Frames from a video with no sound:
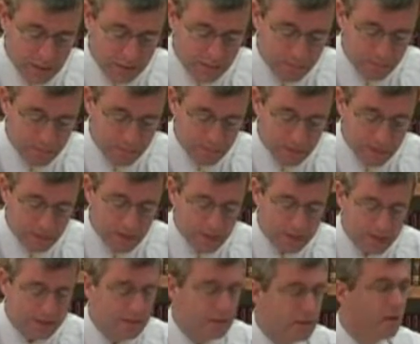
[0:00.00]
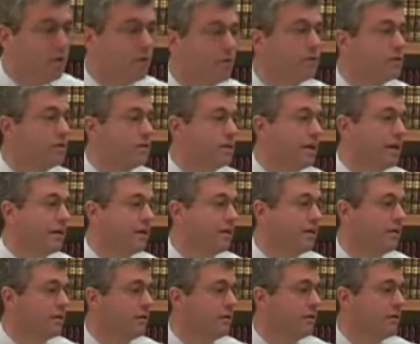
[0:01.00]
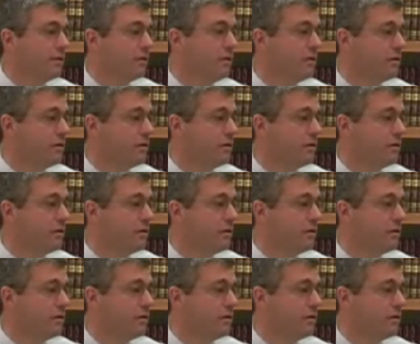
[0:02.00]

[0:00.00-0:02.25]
people is the gold standard.